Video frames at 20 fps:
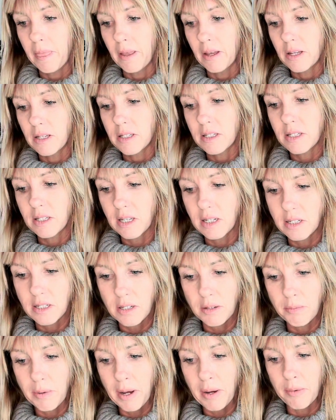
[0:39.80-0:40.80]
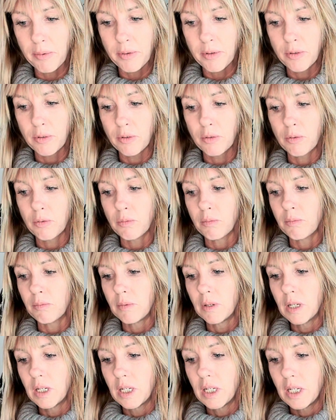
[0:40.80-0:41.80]
sent to my room,
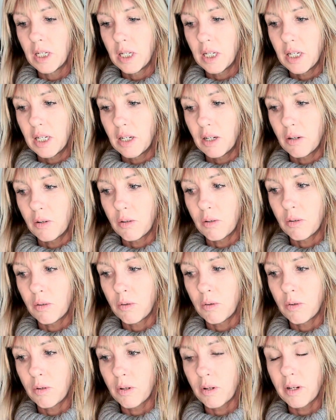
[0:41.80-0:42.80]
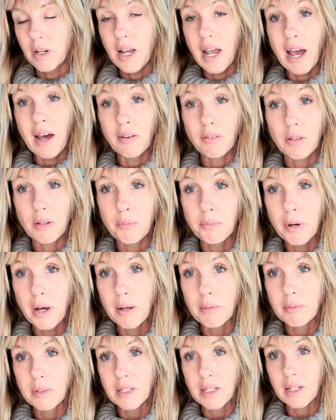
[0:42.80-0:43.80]
or out in the
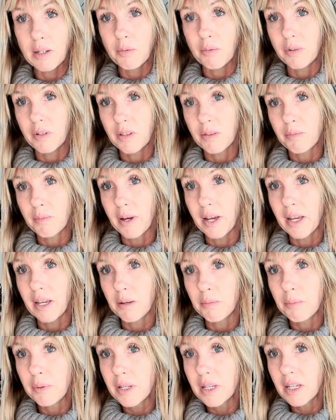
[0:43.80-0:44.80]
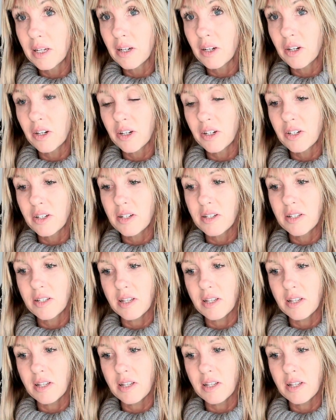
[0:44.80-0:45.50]
public with my peers.